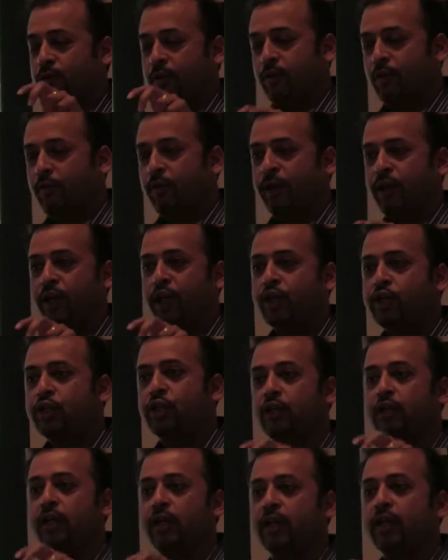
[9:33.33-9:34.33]

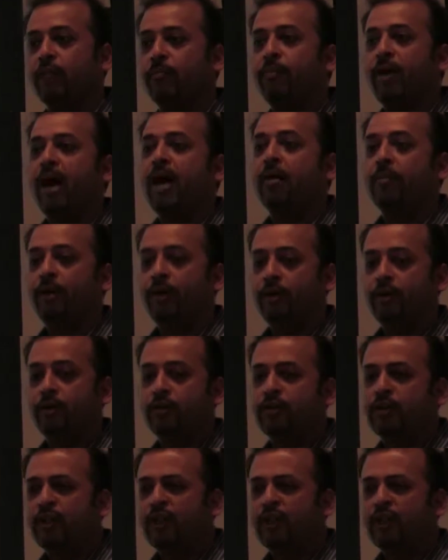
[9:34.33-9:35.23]
variation in parameters,